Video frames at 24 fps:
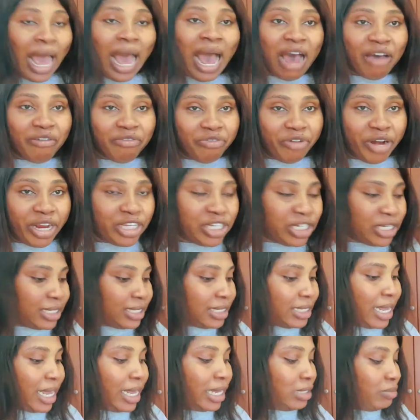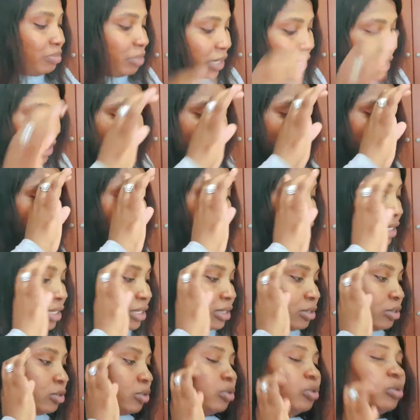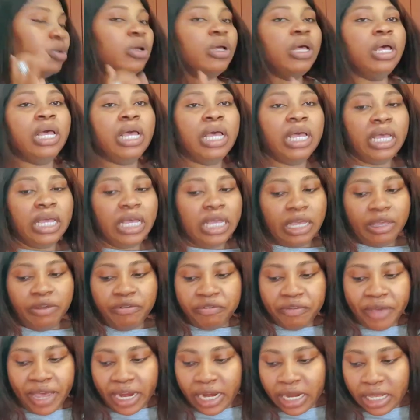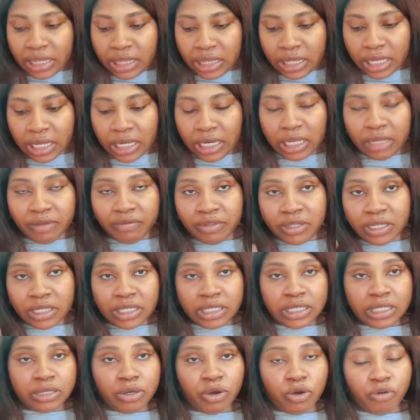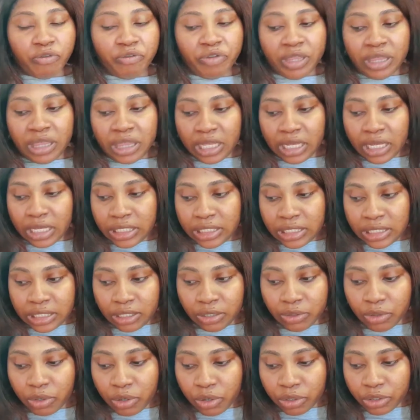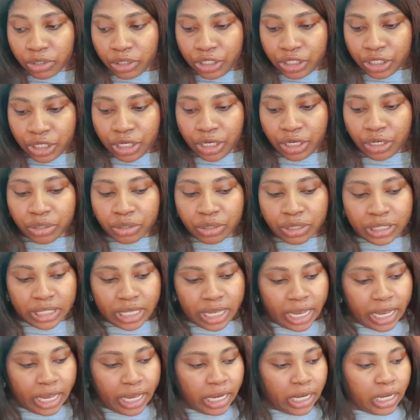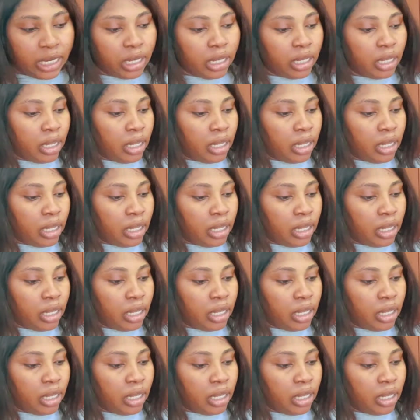I've registered basically. So if anything, if this COVID thing still continues, then